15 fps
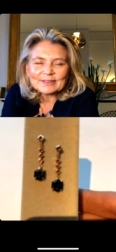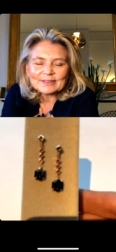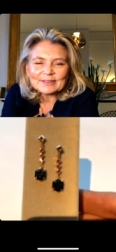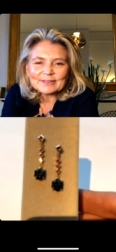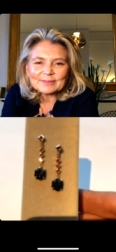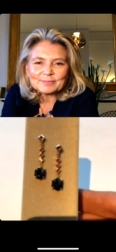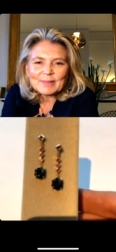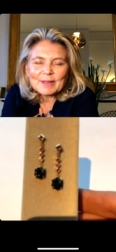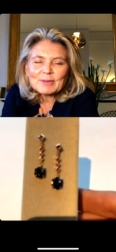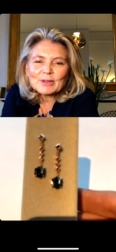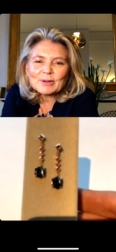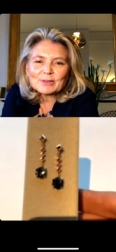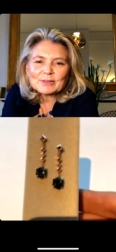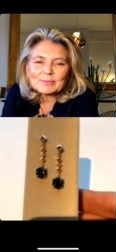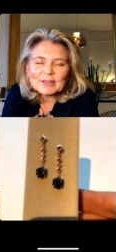Maybe
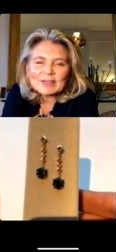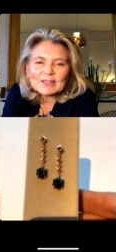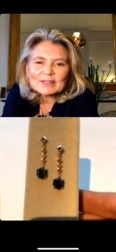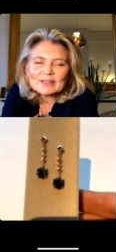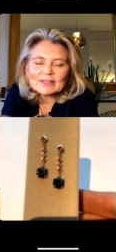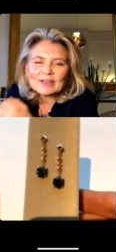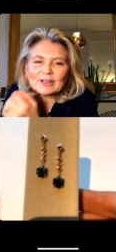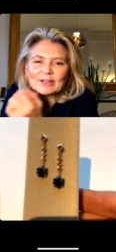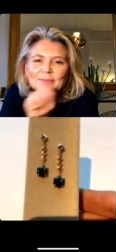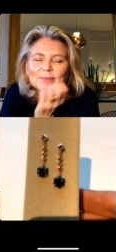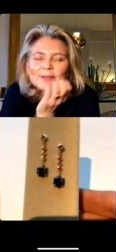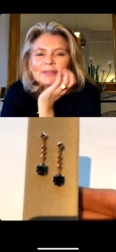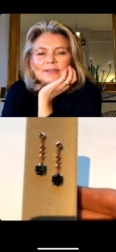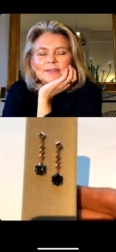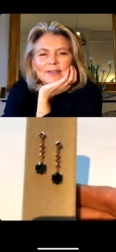hold them against the dark
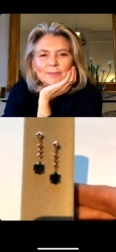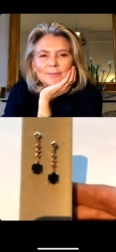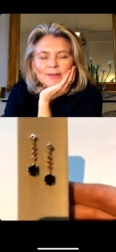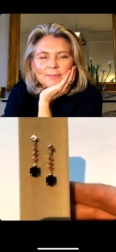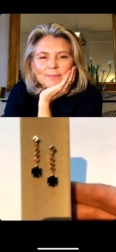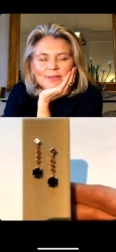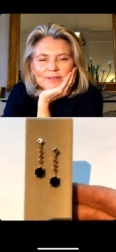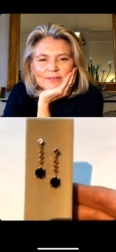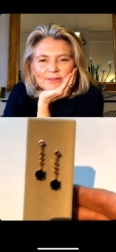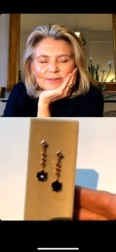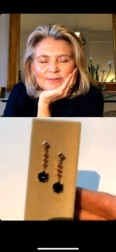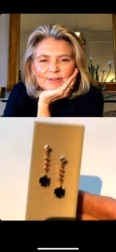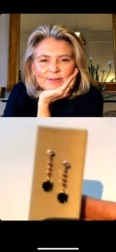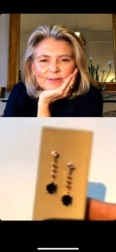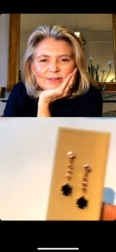then. That might be easier to
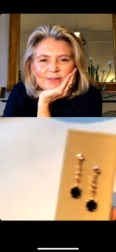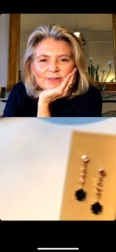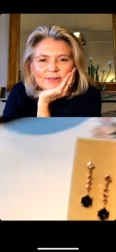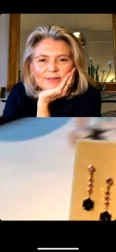focus.